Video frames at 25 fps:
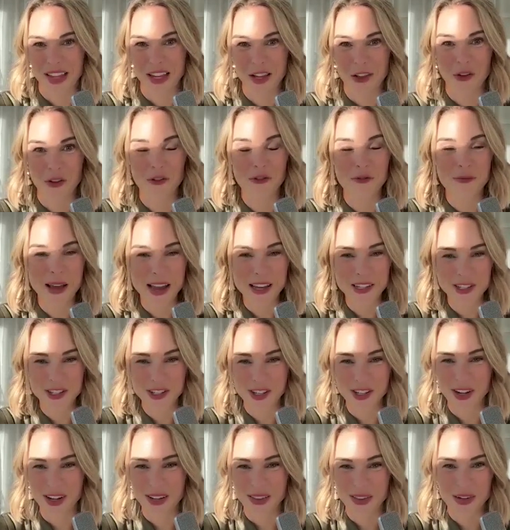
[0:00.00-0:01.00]
like you've
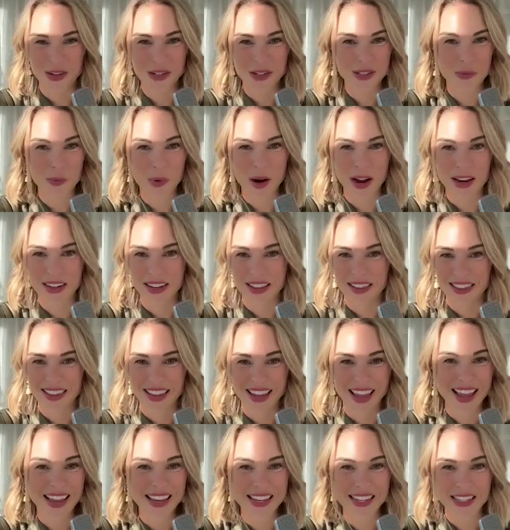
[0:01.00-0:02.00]
mentioned, there's one at
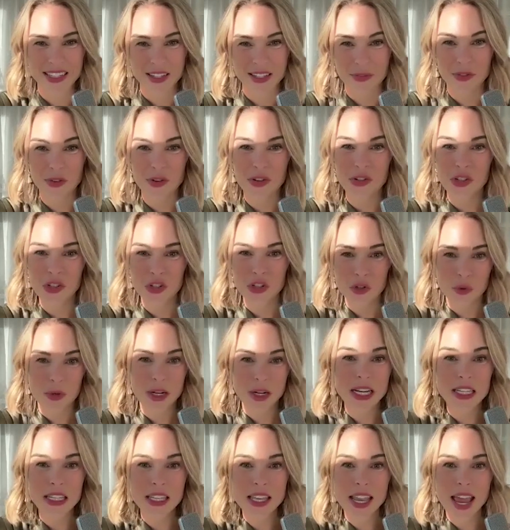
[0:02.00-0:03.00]
the end of your
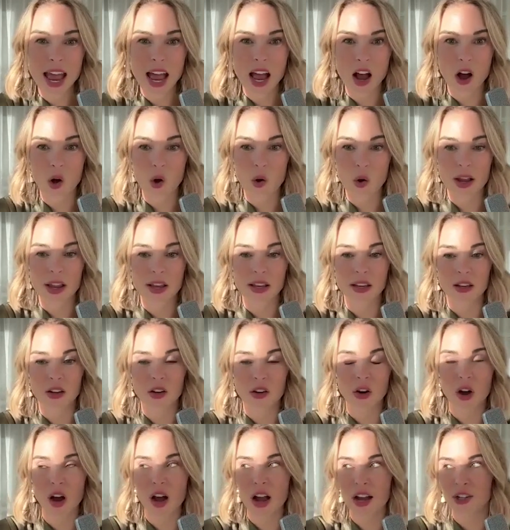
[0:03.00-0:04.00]
street now. And
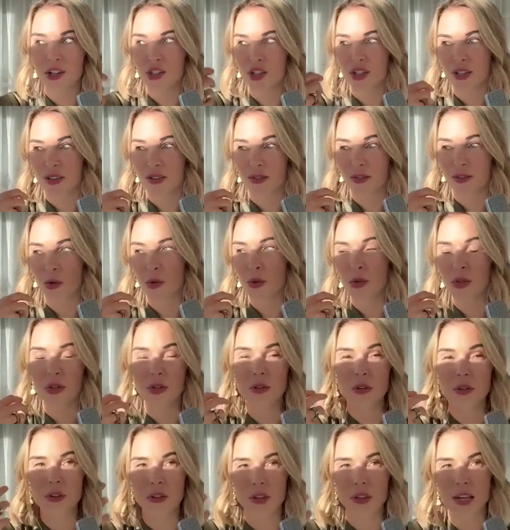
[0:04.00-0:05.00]
gosh, those
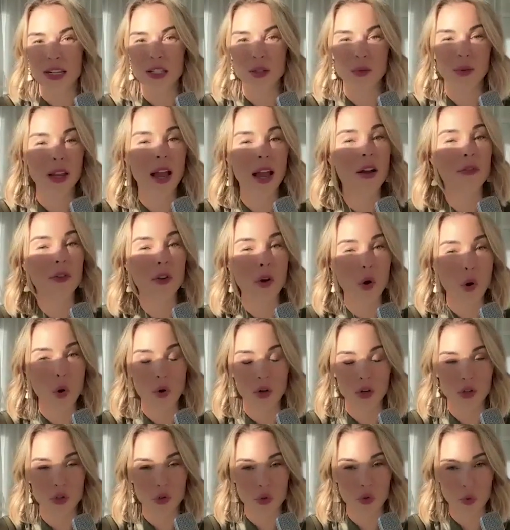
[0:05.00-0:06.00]
are the things we have no
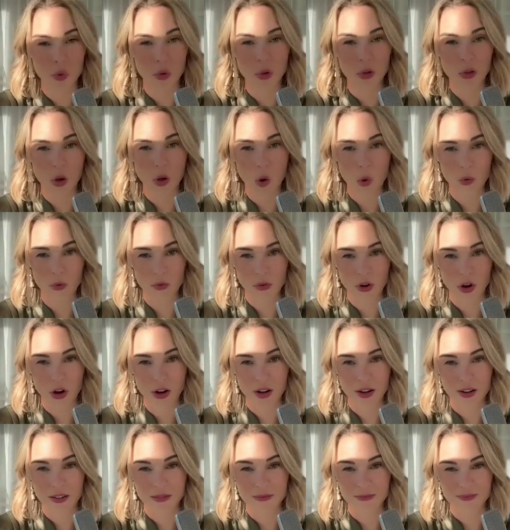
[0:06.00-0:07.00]
control
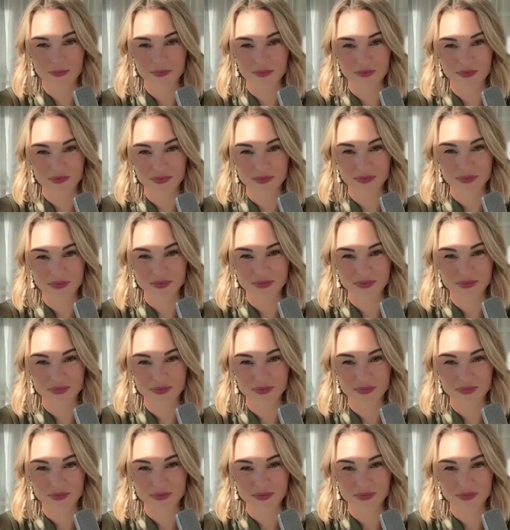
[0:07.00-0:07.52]
over. And